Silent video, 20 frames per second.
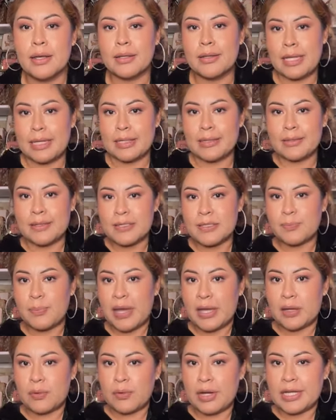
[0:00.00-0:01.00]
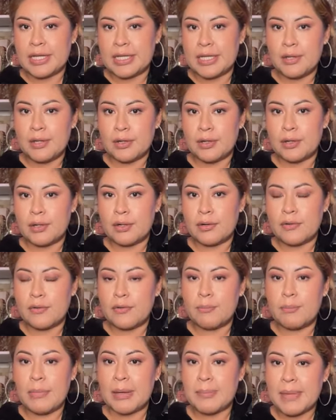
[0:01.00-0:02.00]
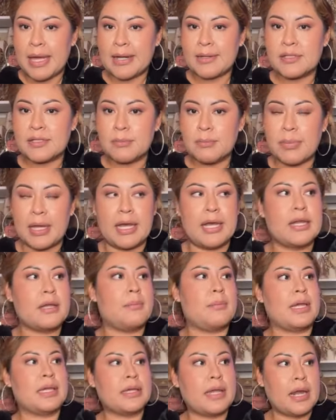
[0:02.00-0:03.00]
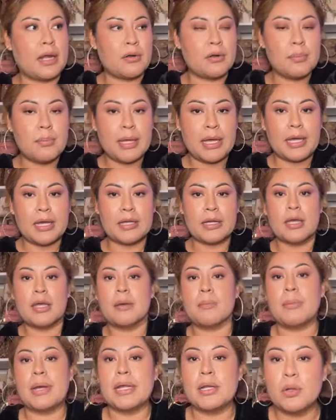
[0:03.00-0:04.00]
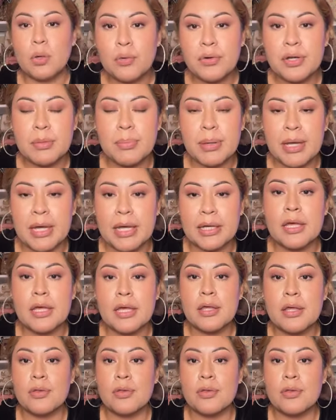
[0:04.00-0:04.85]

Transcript: like this bag right here my Madison bag, my Caro bag, my Lori bag,